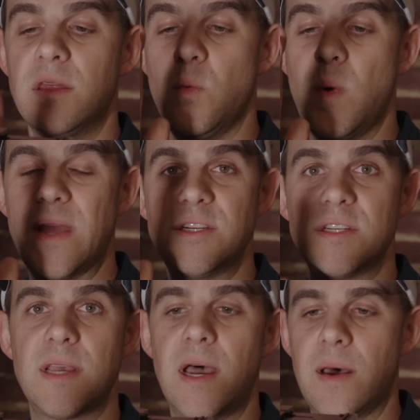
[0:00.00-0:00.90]
The wedge
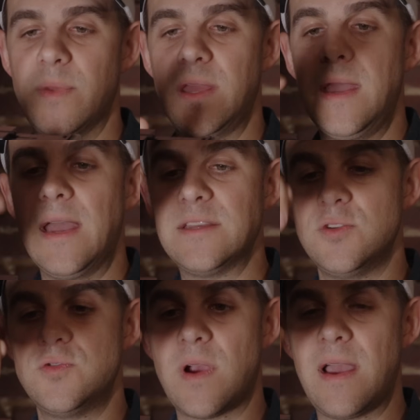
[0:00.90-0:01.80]
is up. As
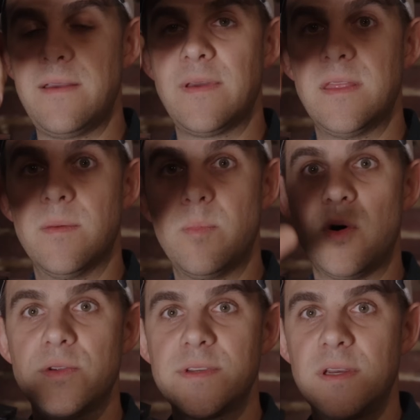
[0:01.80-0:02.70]
you drive the
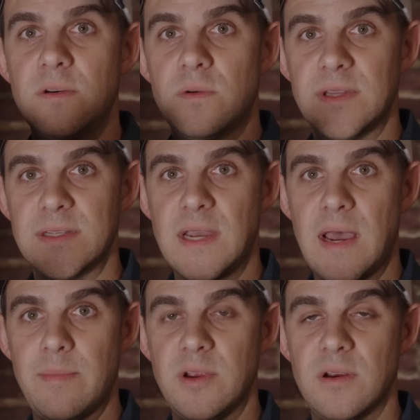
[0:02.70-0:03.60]
bolt on the
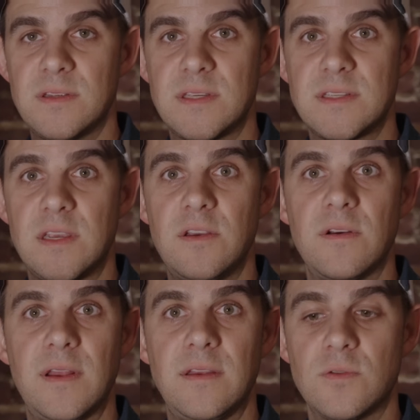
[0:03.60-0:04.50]
top here, it's a
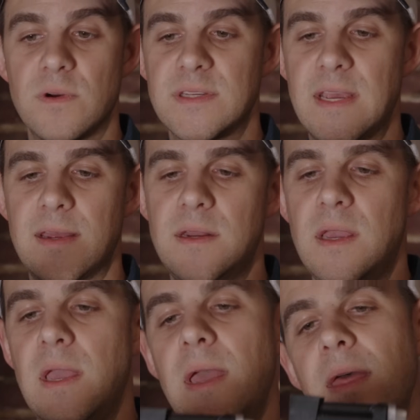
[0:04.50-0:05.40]
security Torx head,
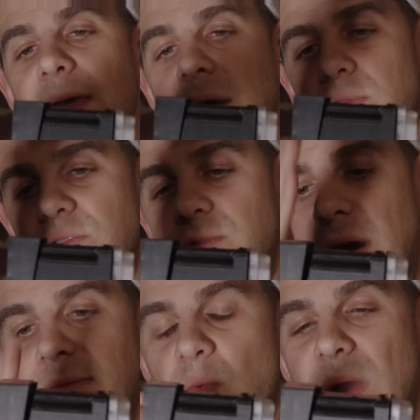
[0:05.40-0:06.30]
that will
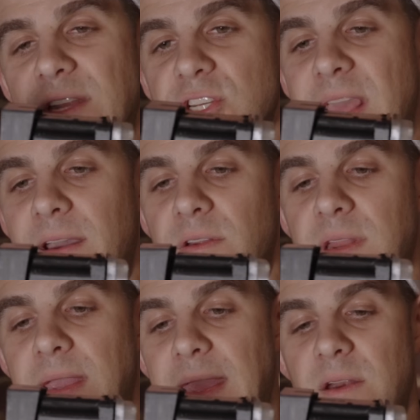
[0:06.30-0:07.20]
drive the wedge
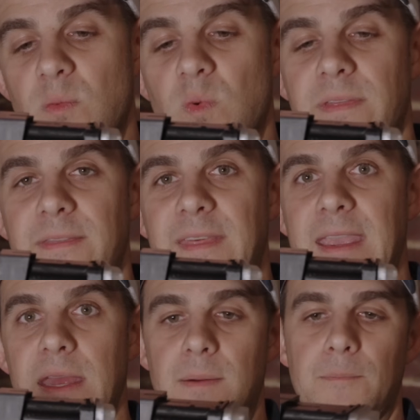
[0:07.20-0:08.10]
down and it will
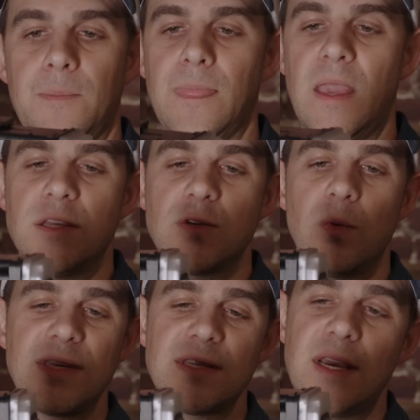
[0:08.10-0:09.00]
thicken. So
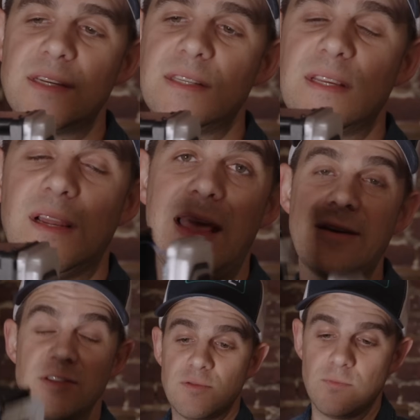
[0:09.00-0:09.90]
what this does is it
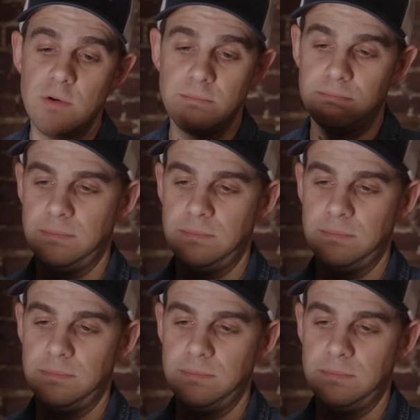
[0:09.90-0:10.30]
allows it to...